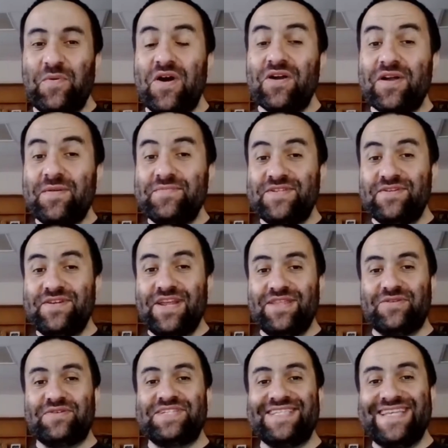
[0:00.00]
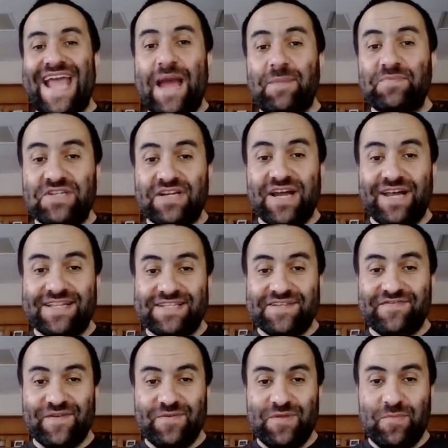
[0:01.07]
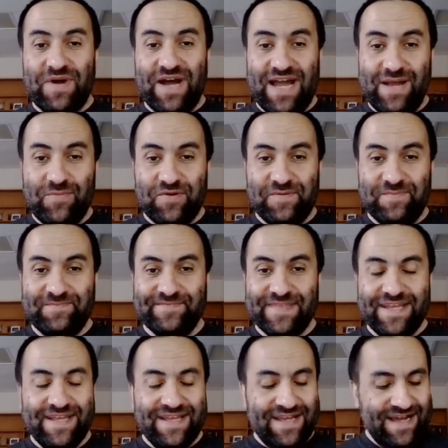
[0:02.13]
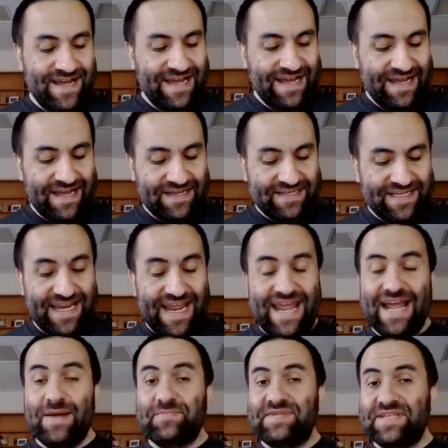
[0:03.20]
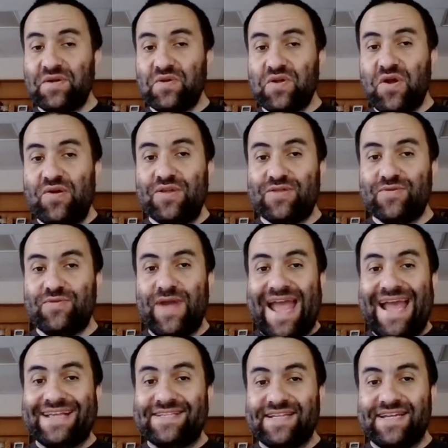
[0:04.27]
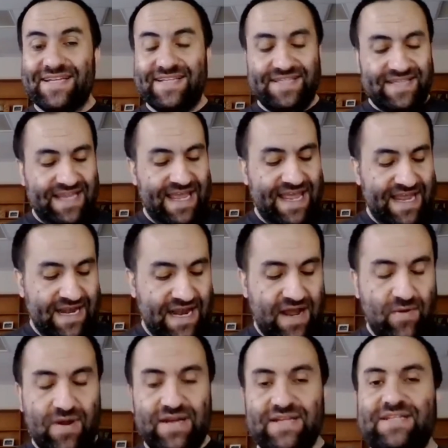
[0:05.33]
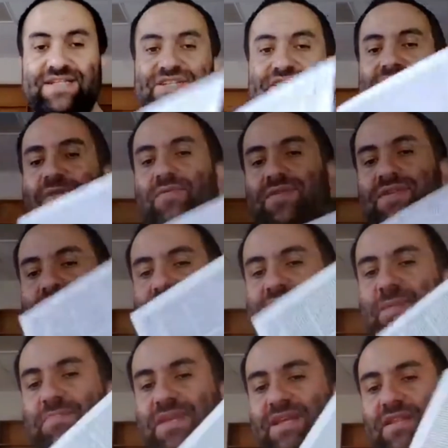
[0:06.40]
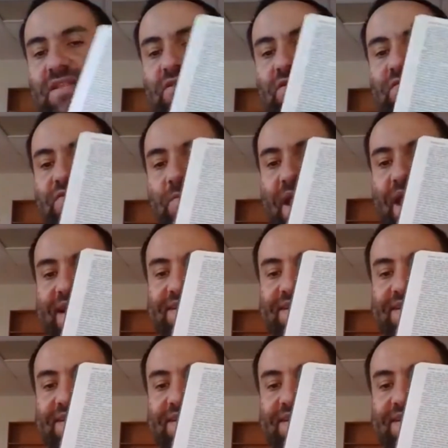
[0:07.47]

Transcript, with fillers: and welcome to another Snapshots from the Bible. Today I'm still going through Exodus, and I wanted to share with you something a little from